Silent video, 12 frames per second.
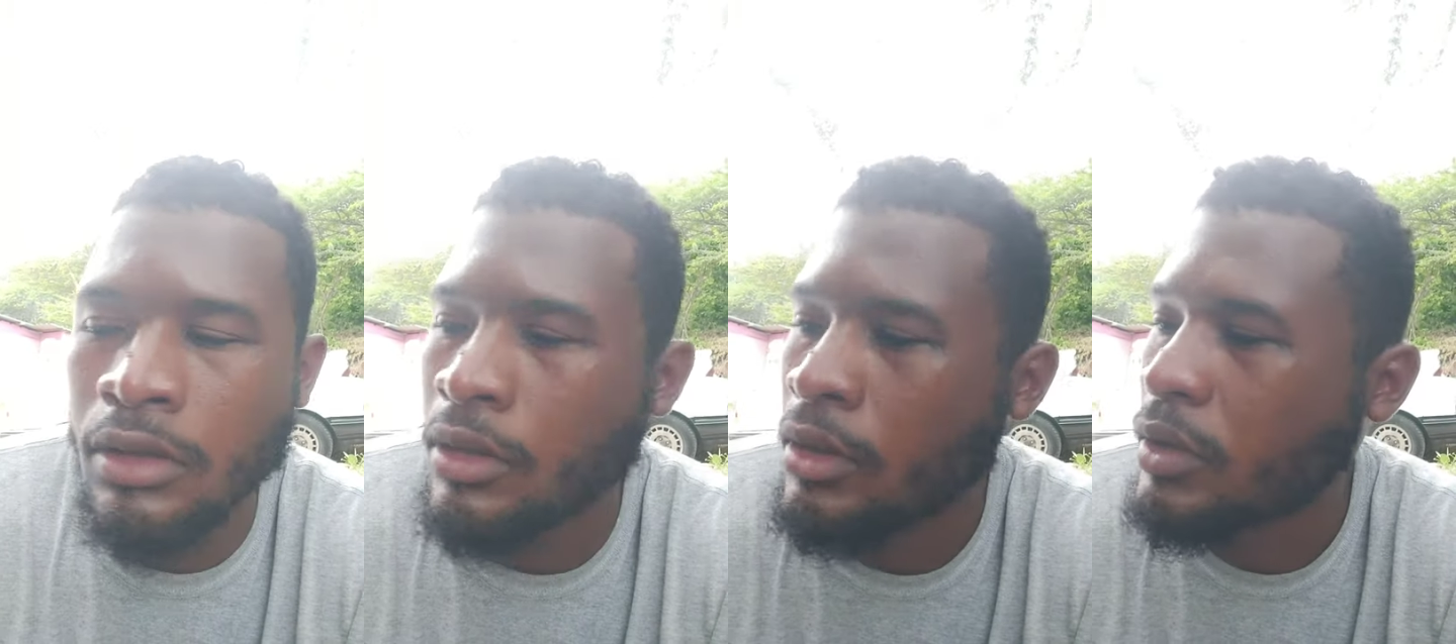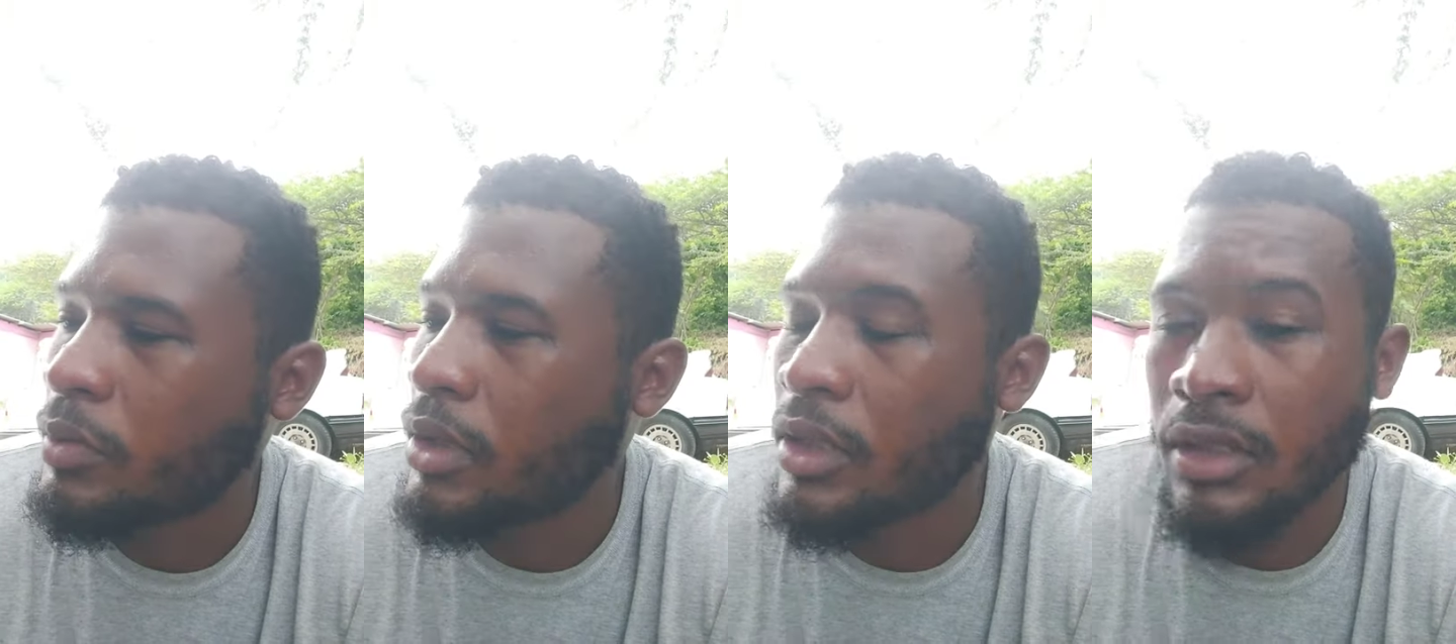an
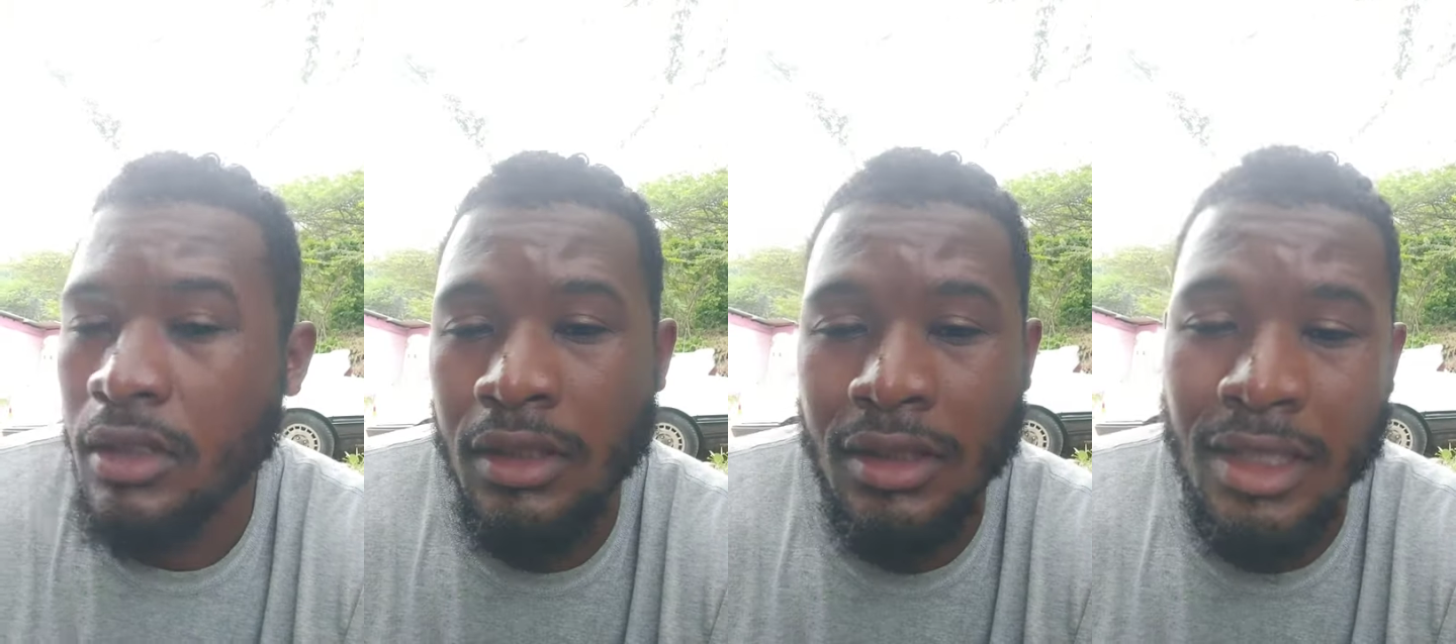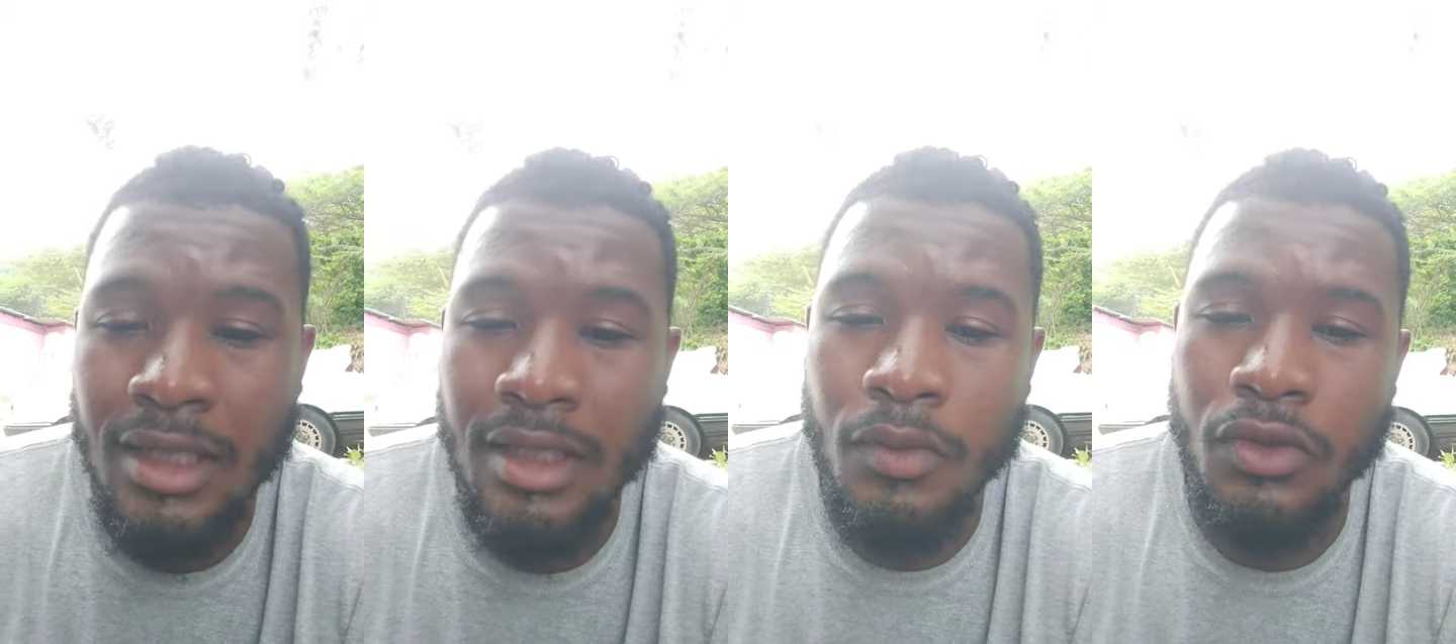explanation and
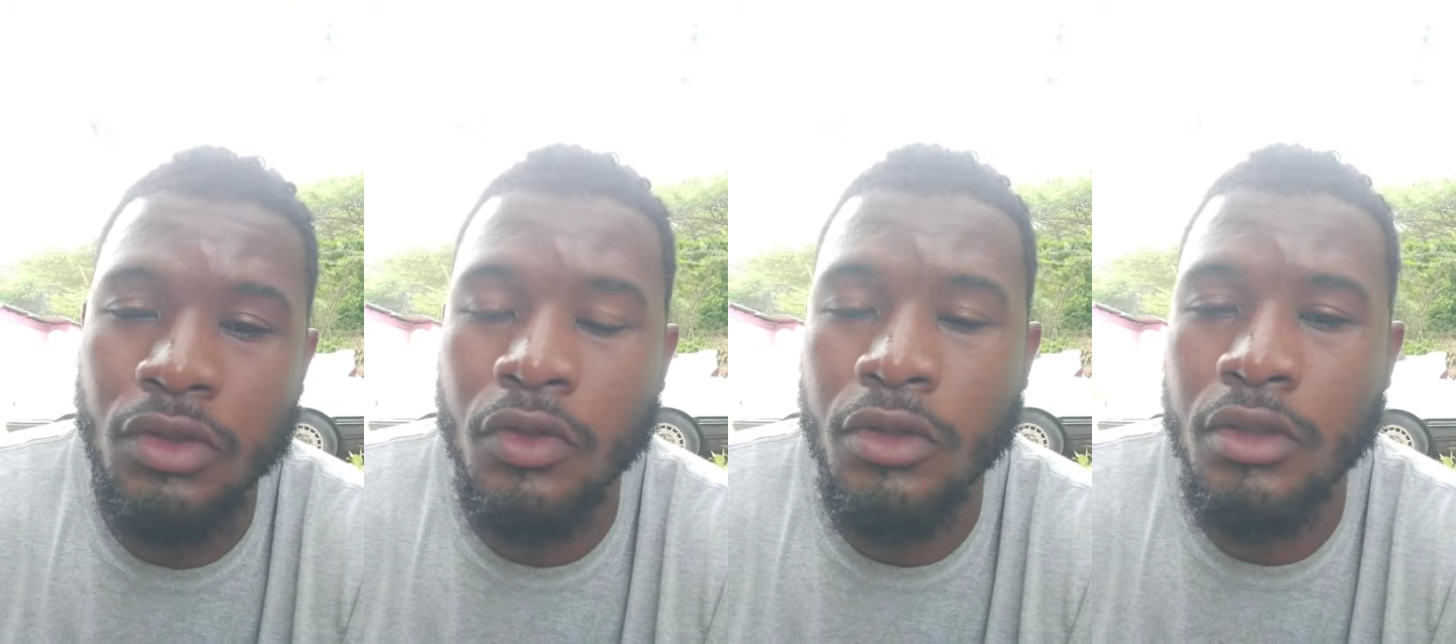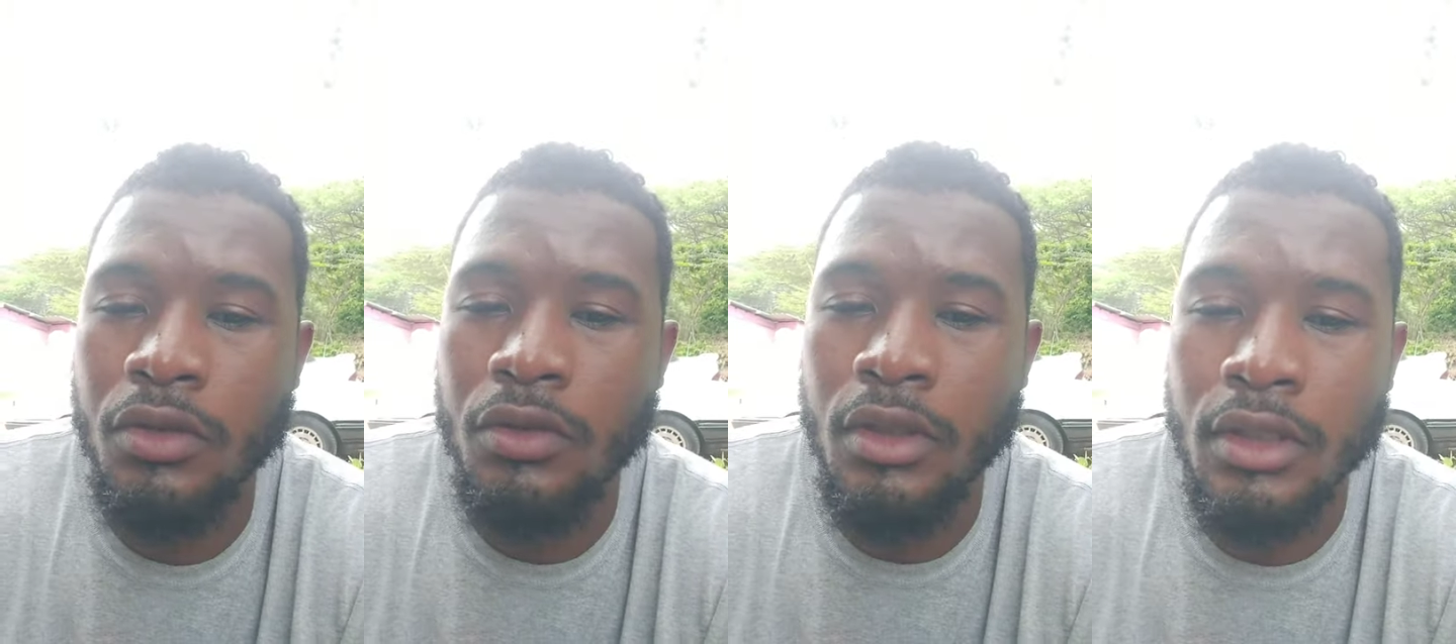then I'm gonna show
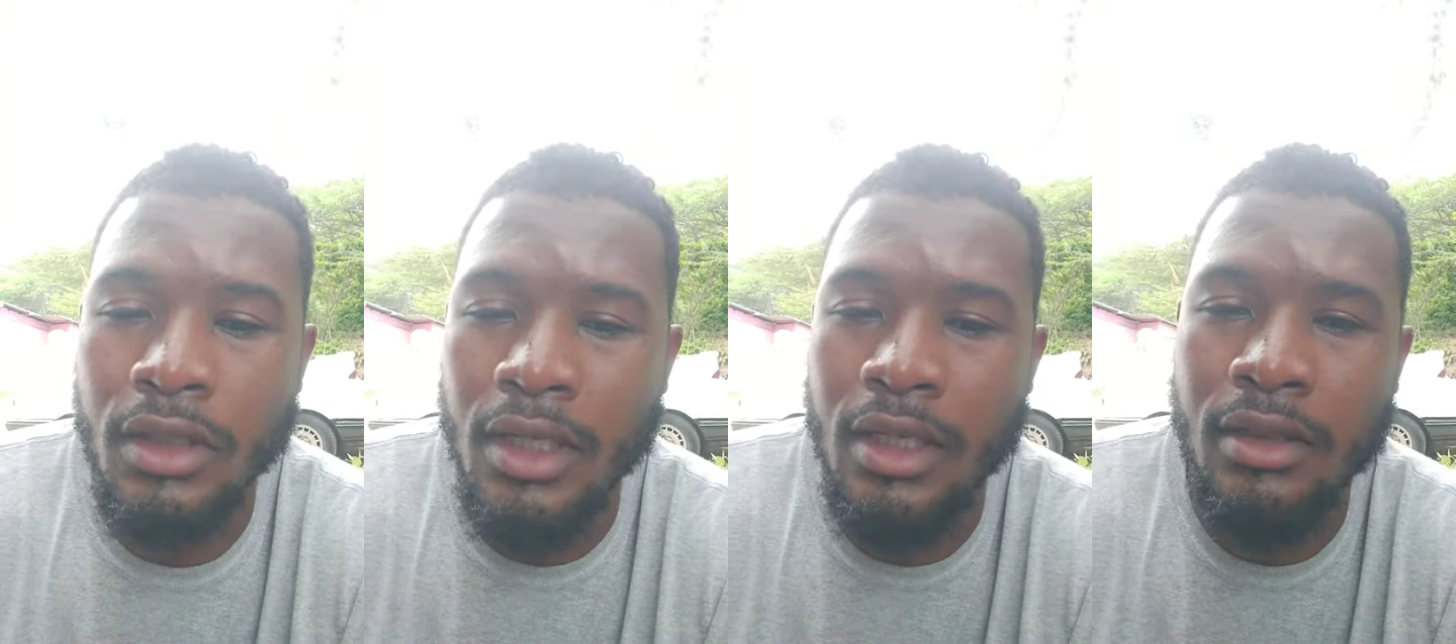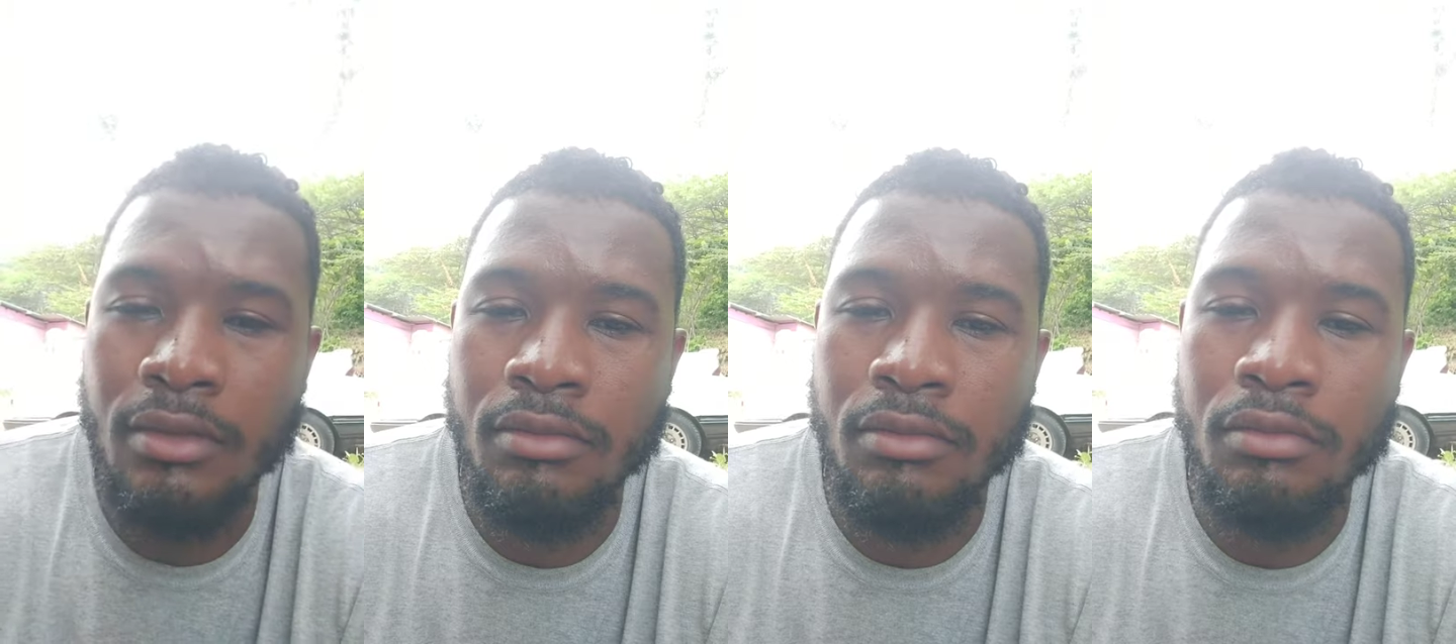you and
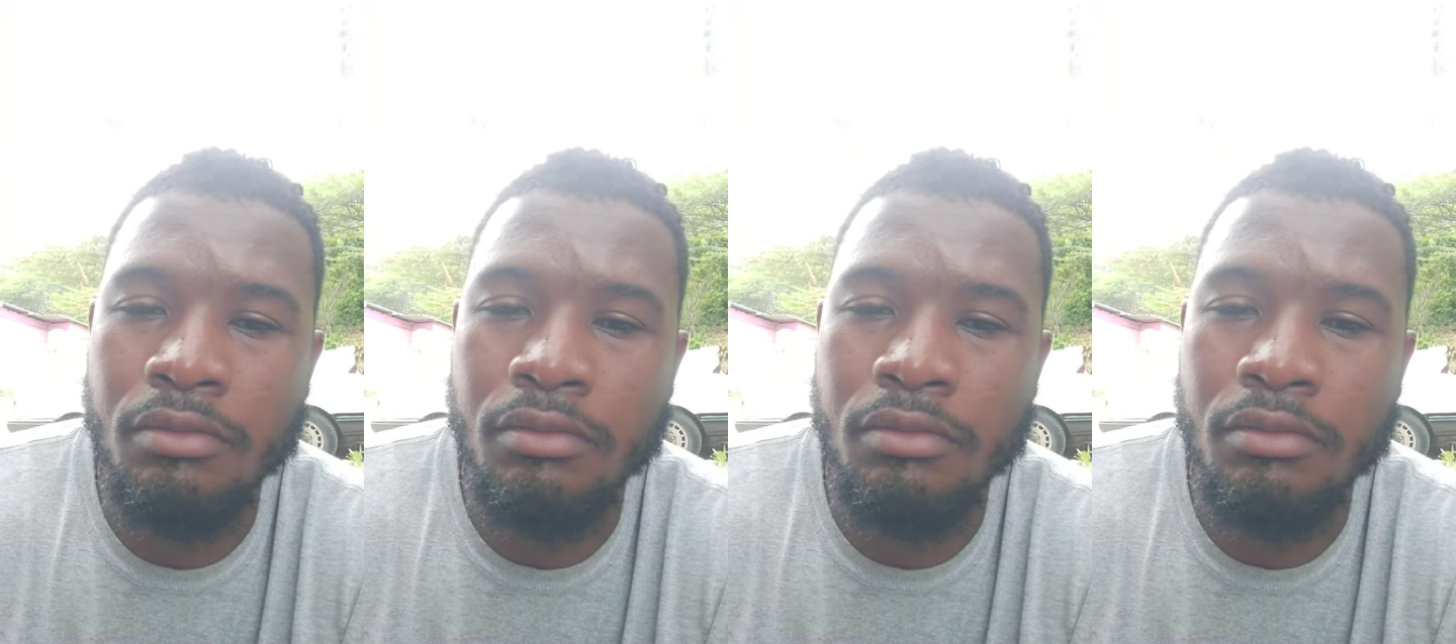then